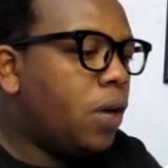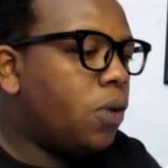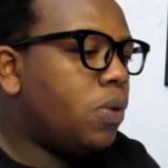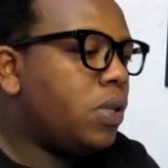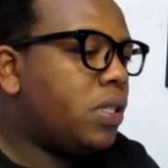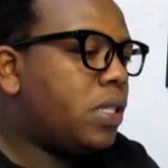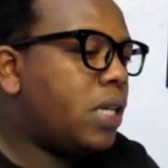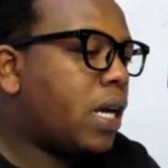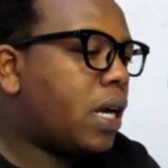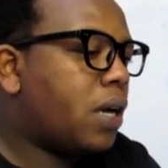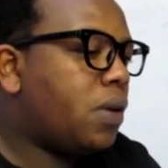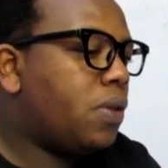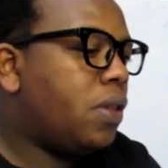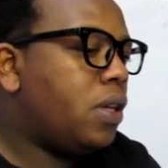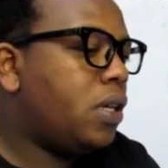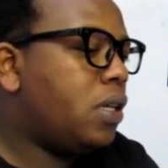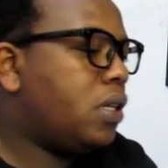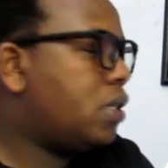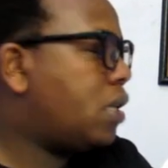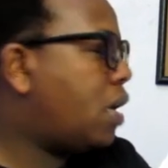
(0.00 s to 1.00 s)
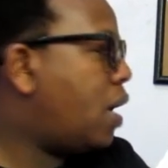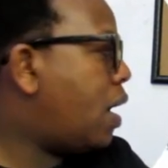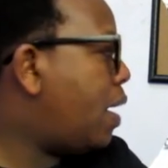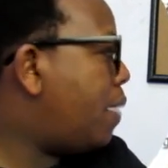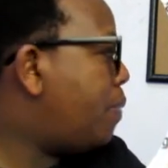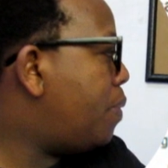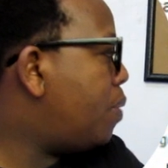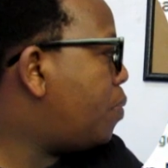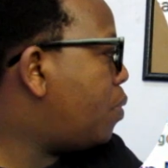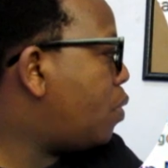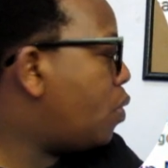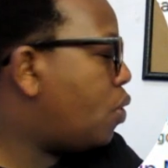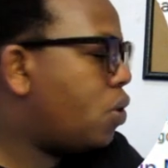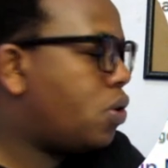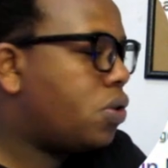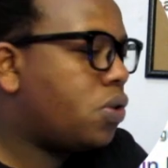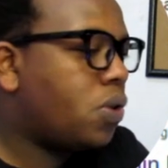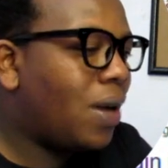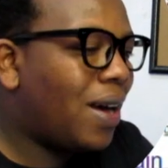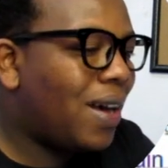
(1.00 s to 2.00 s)
we check out these people
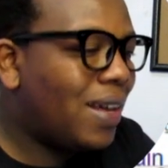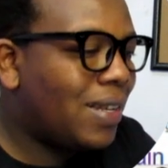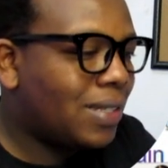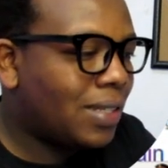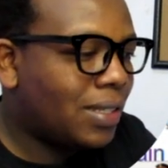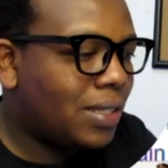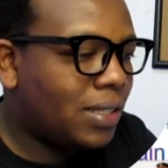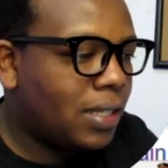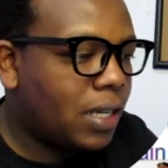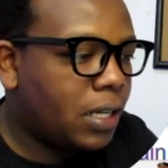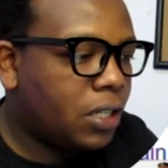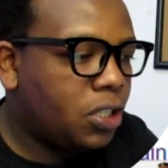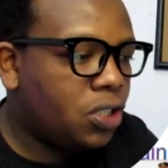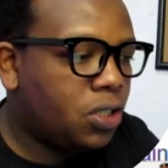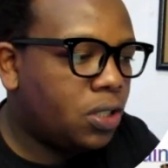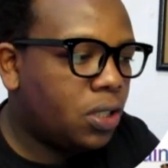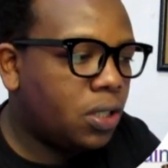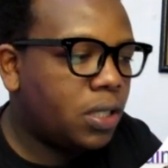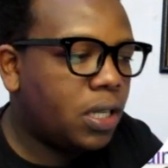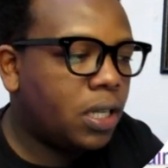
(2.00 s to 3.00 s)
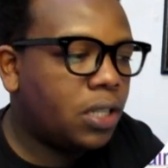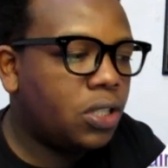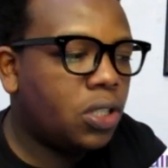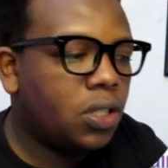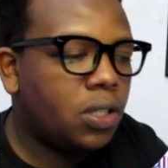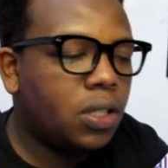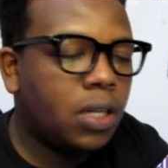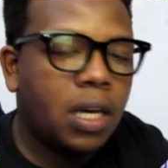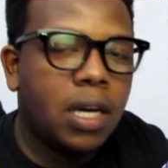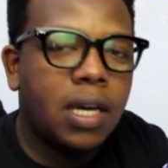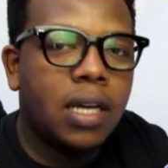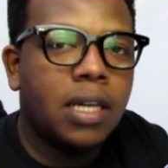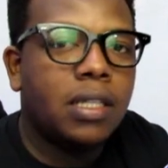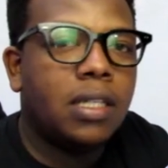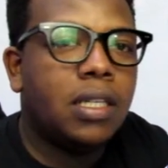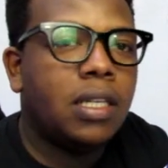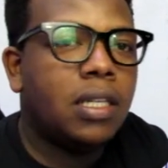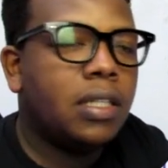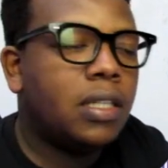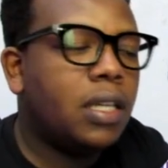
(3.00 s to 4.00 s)
also ask section,
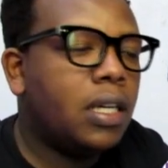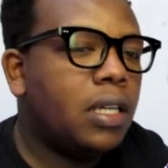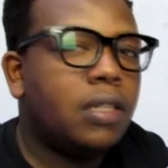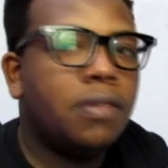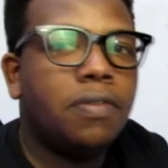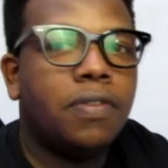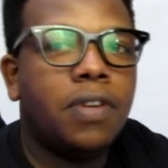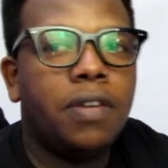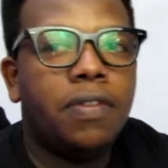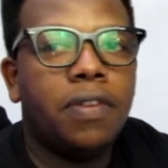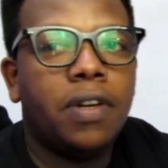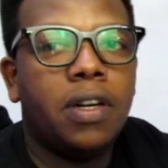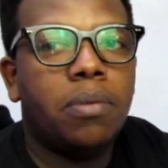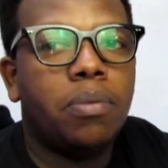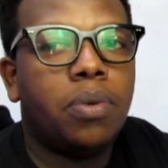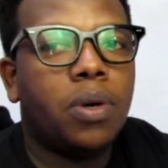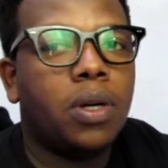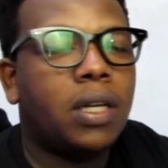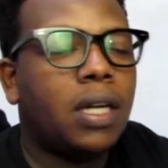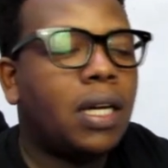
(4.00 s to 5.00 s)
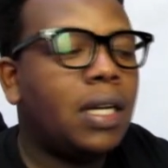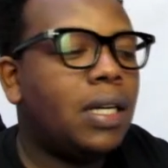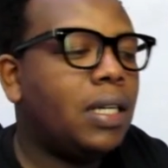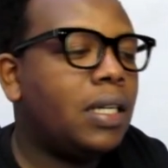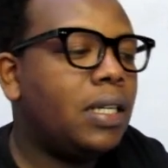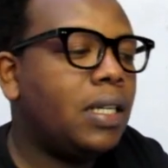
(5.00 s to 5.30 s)
since it's very, very important.